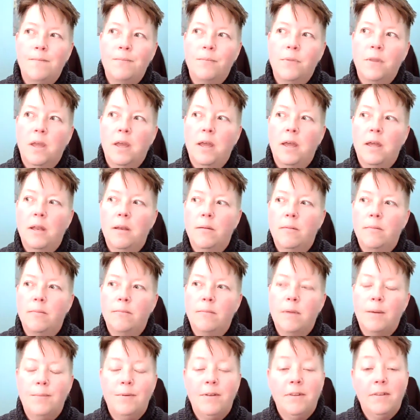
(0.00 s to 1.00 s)
and
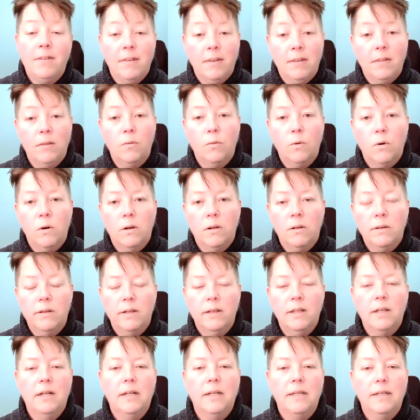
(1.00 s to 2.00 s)
maybe see the world a
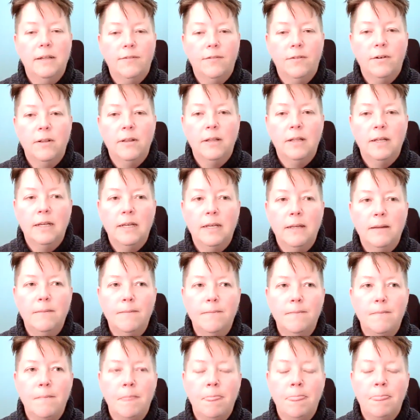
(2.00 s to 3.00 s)
little differently.
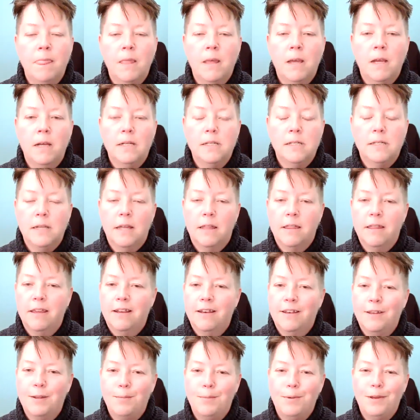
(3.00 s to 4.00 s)
It's
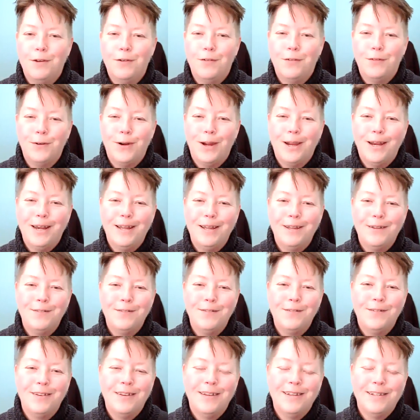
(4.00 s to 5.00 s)
nothing to be afraid of.
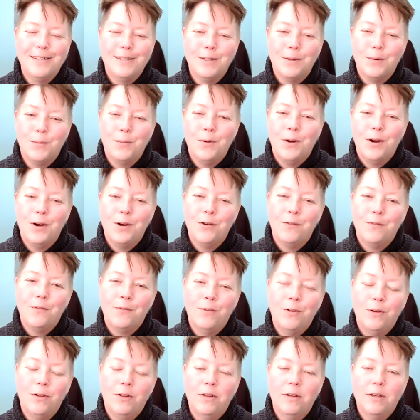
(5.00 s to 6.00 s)
It's a
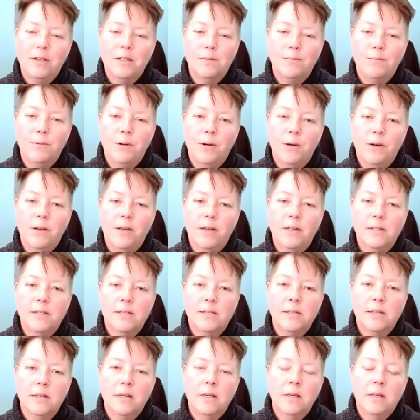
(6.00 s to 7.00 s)
wonderful experience.
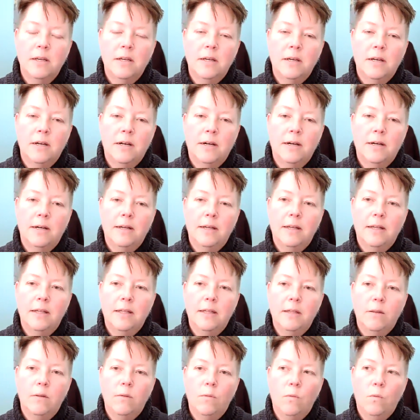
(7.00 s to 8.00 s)
Uh,
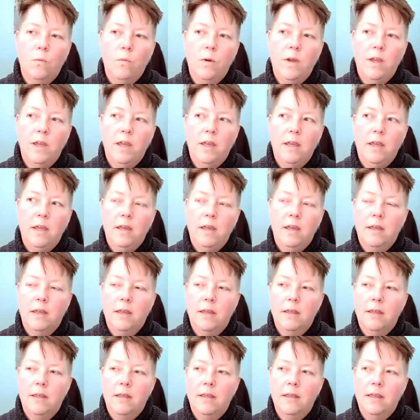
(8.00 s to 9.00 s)

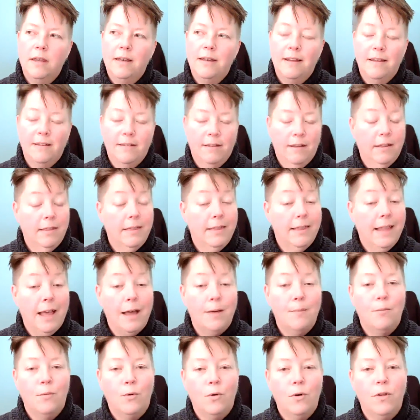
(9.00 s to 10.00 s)
it does a
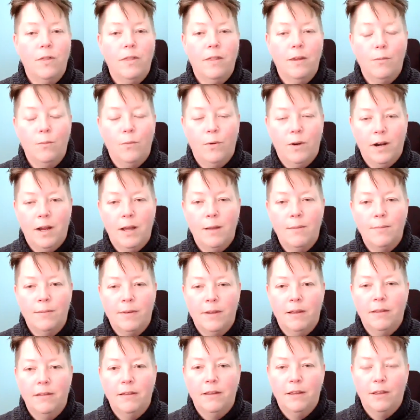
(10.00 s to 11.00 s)
lot more than what I'm
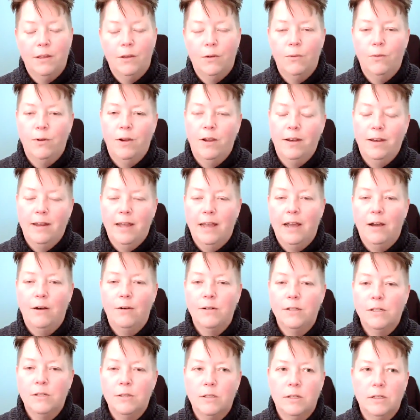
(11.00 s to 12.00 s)
telling you right now.
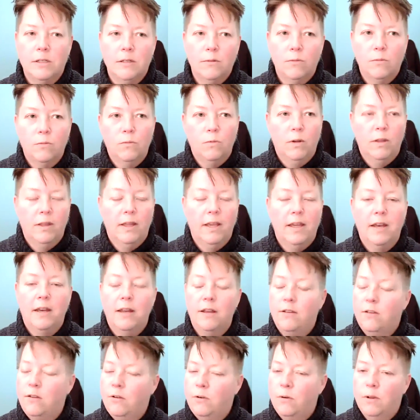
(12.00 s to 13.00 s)
It's
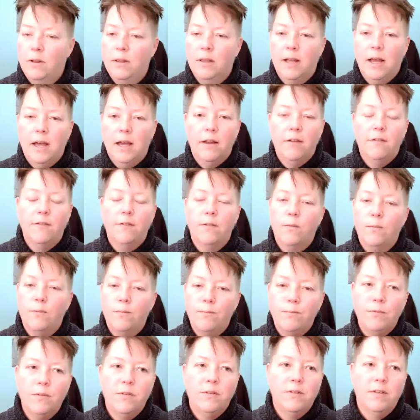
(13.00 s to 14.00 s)
related to a lot of
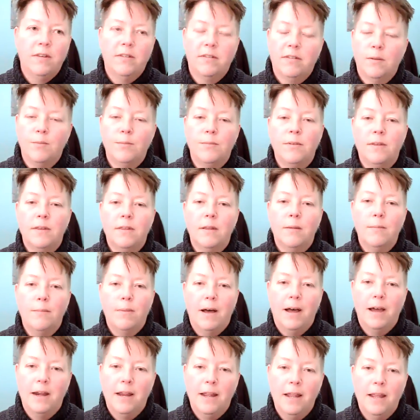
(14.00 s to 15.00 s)
systems in the
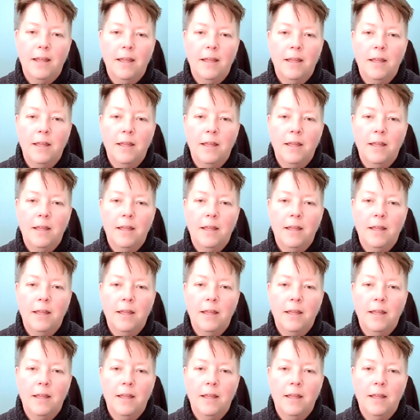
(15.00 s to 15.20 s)
body,